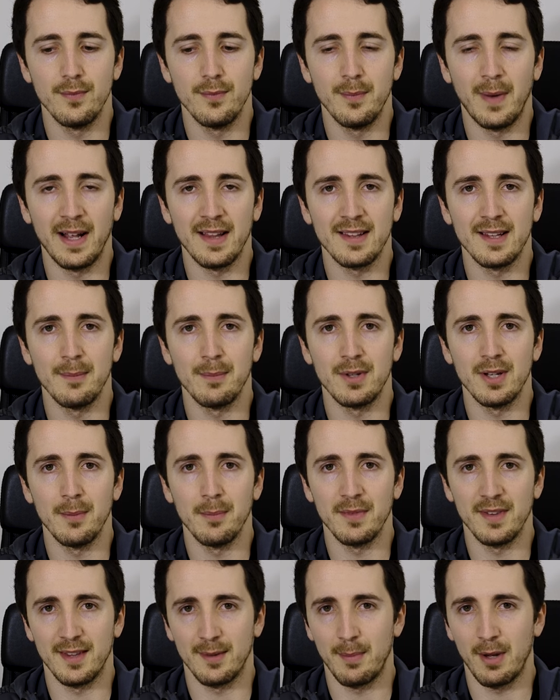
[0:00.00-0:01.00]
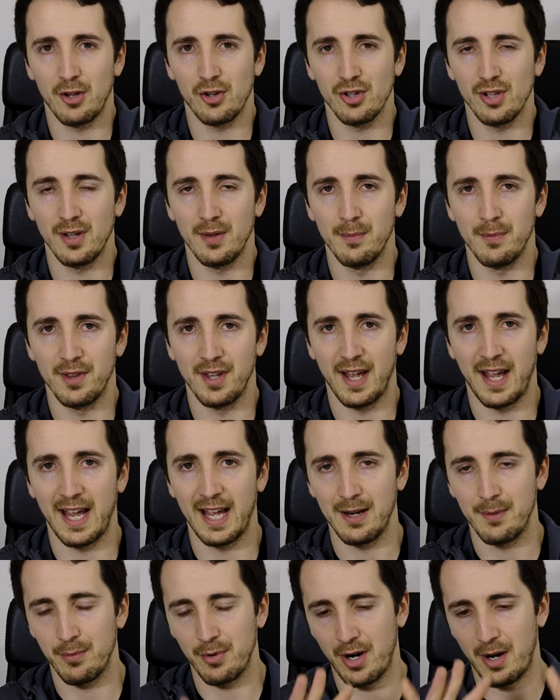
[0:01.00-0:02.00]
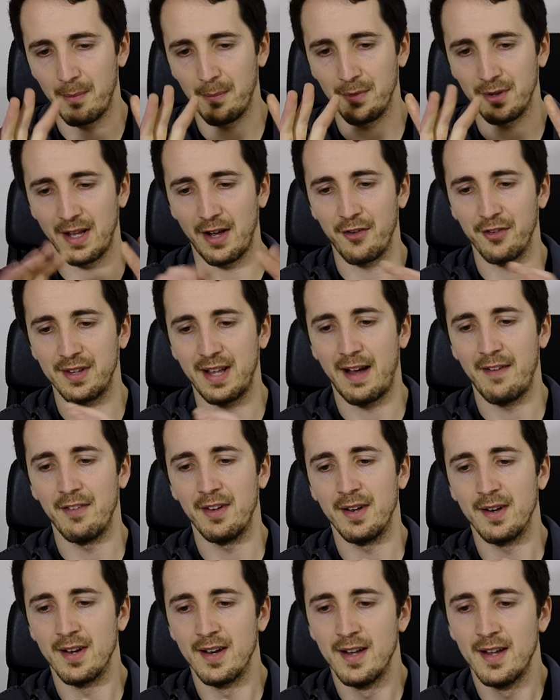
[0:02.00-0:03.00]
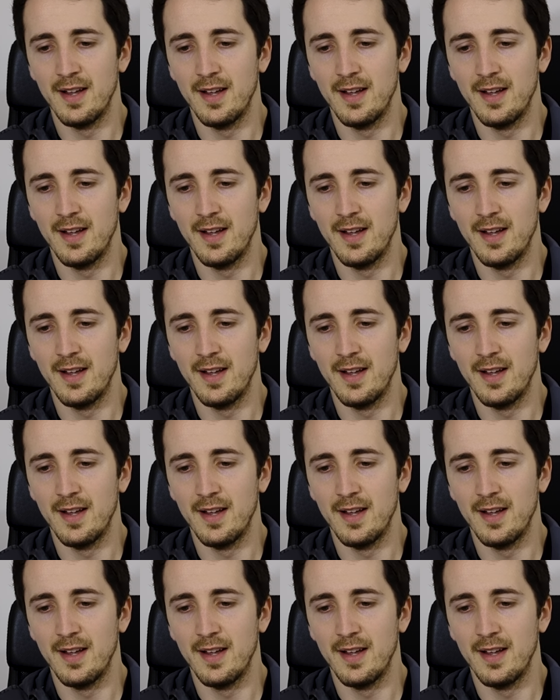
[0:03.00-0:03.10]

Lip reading: my symptoms, especially the hand problems I was having,